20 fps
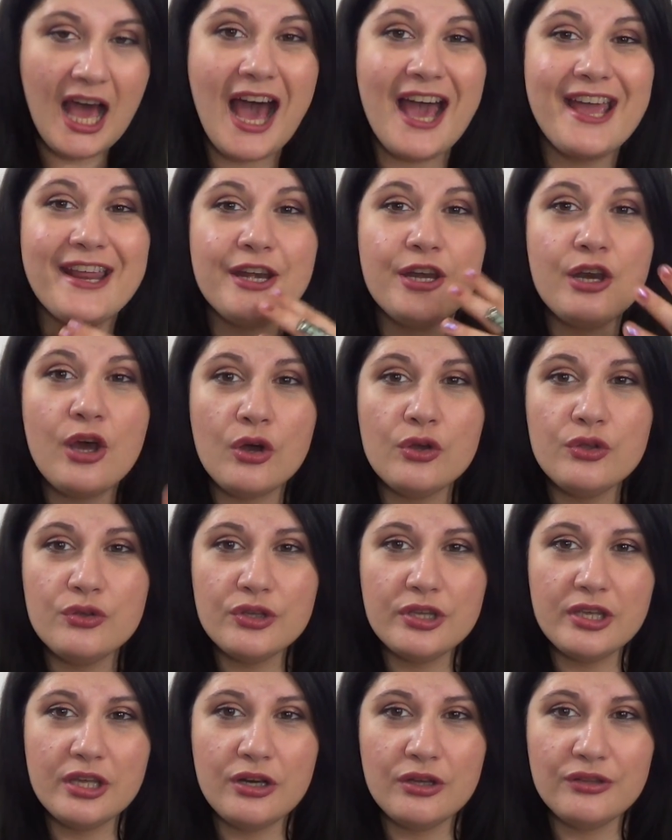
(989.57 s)
I know
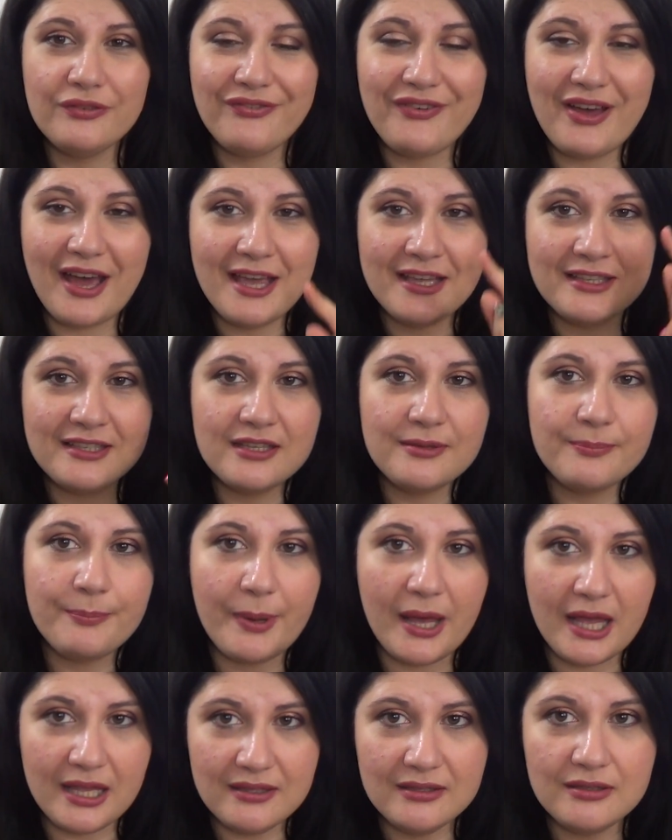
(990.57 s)
you cannot find it,
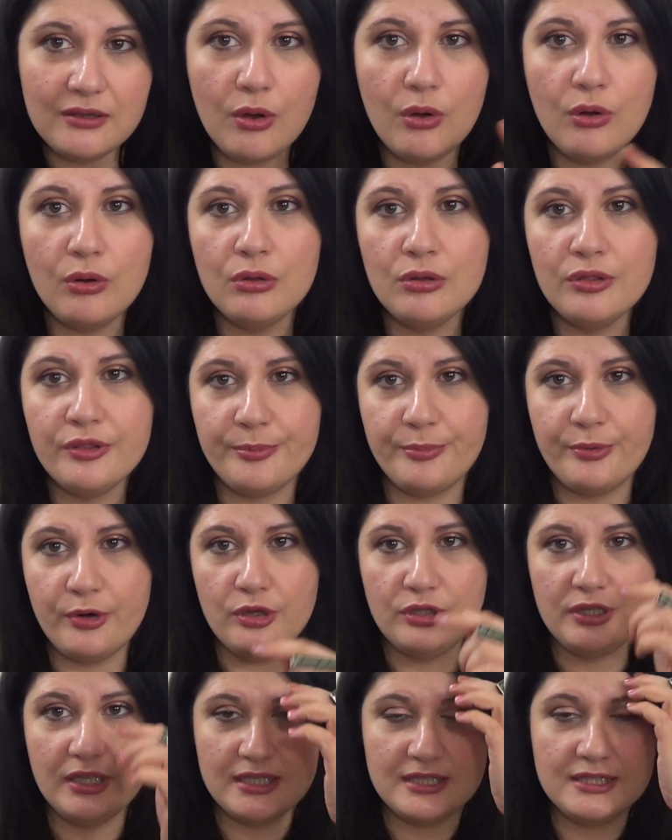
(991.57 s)
but all the
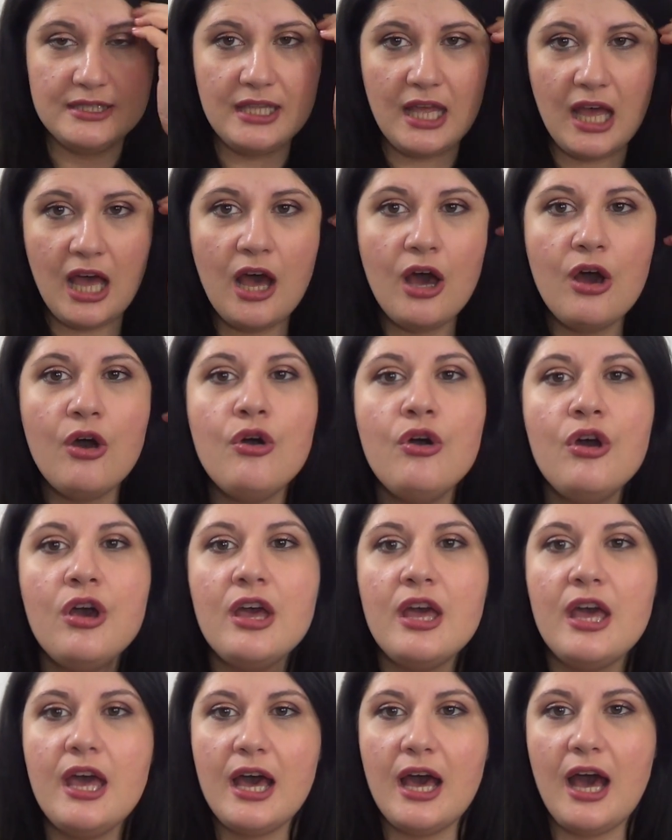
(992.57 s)
products now
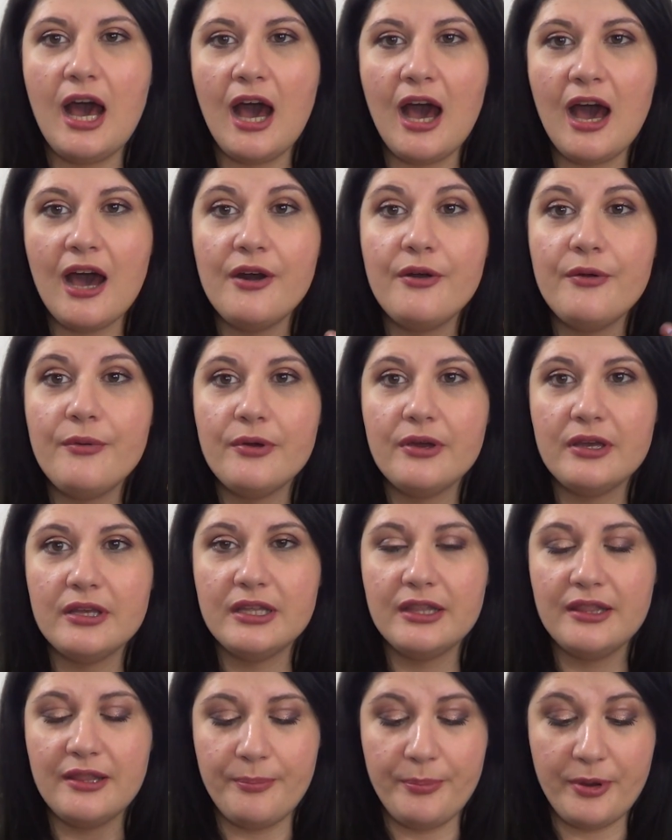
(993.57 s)
are
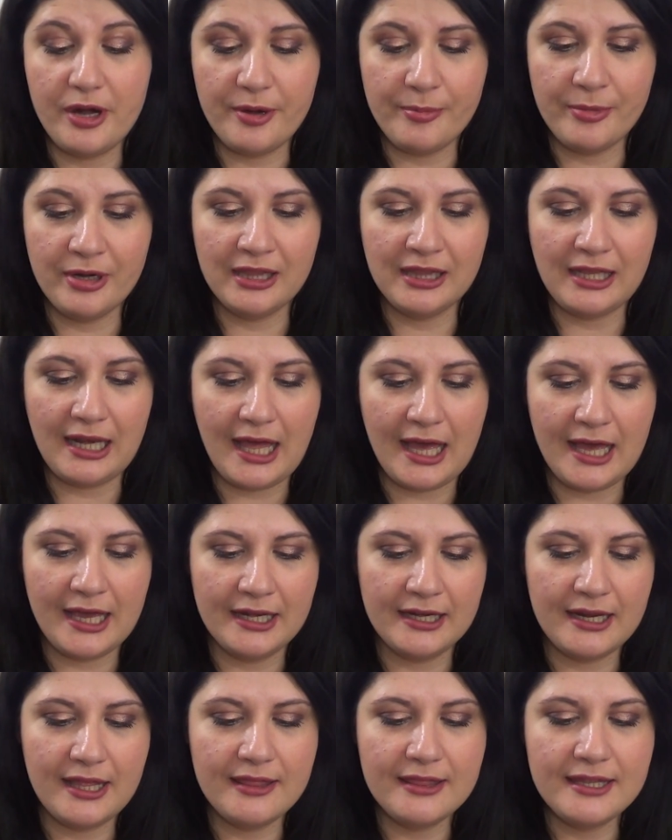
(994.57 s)
in the permanent
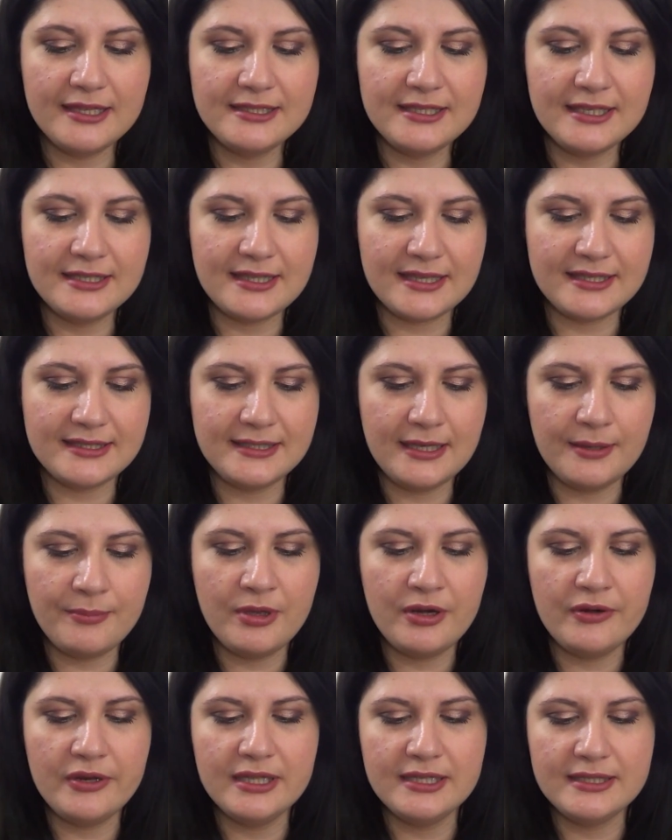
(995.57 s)
line, and this is the
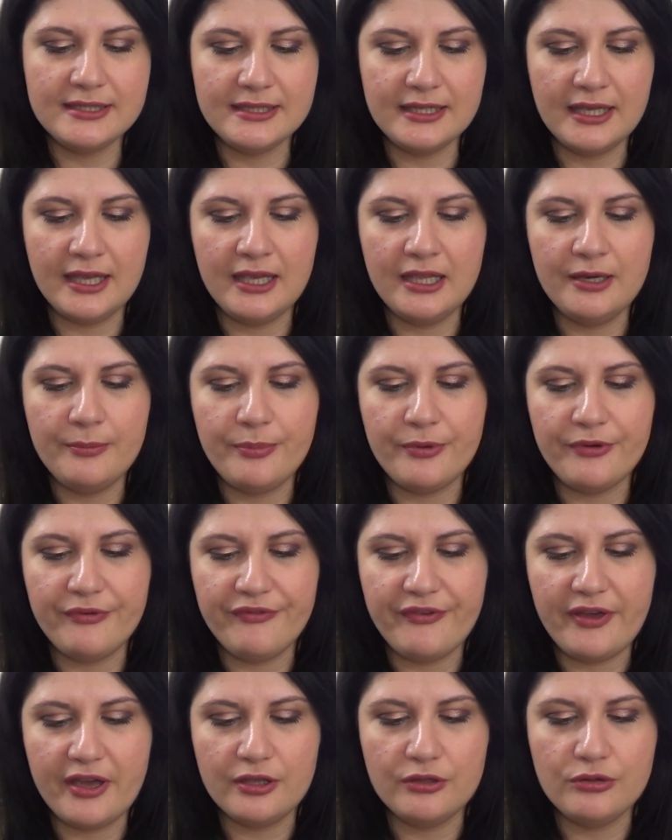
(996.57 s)
Simmering Skin
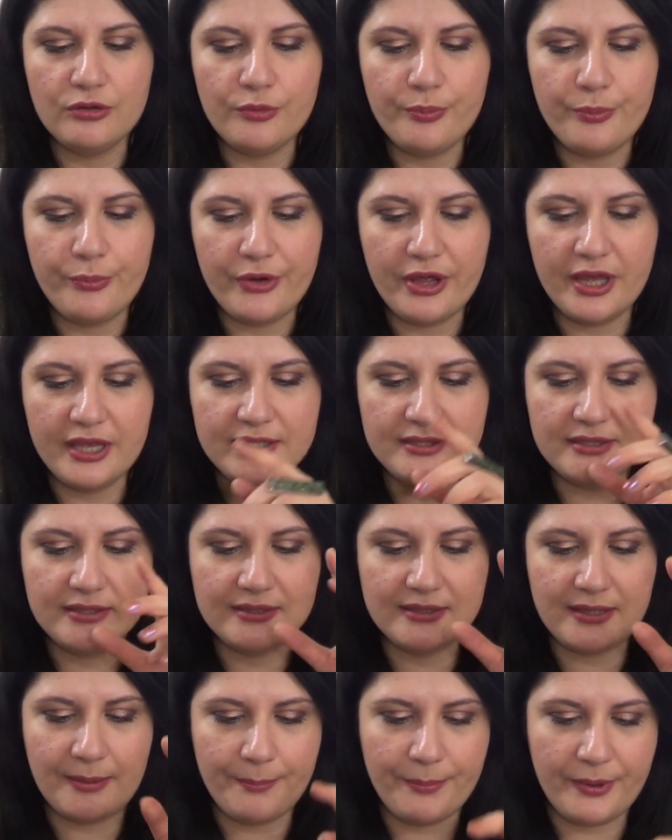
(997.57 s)
Perfector
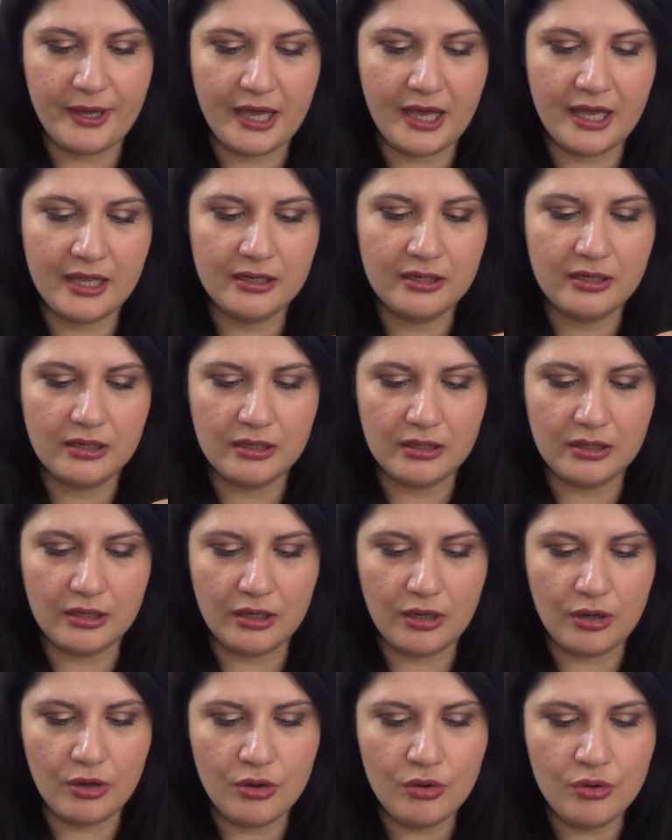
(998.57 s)
Press Champagne
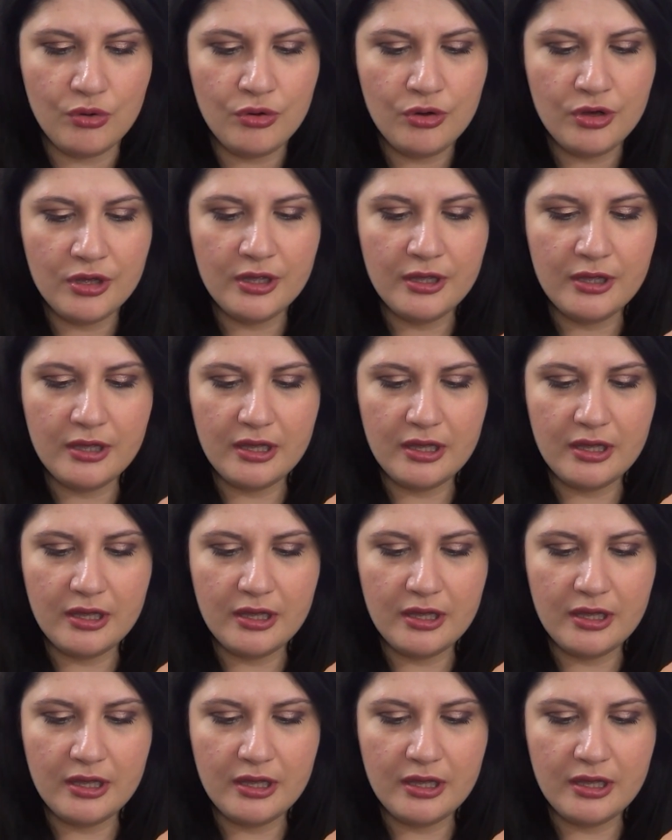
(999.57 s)
Glow,